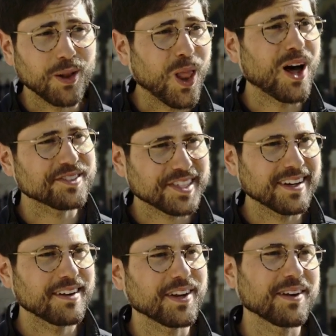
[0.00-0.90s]
a lot of
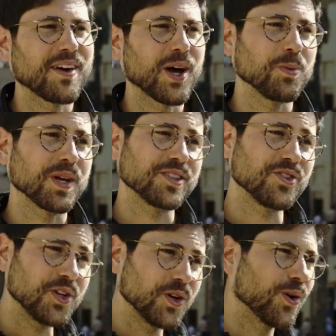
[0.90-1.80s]
significant value
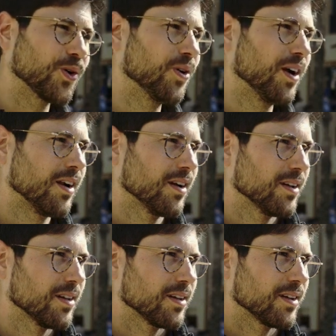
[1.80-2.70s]
because you
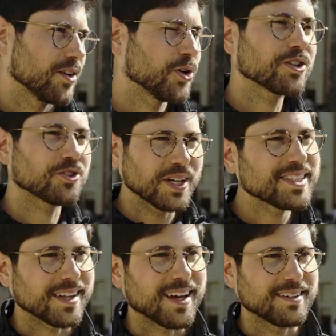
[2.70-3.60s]
can
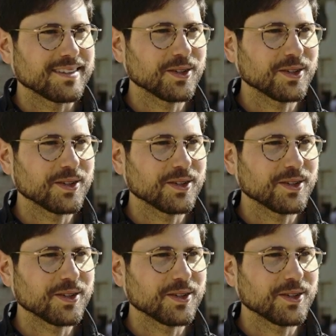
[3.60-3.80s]
trace that.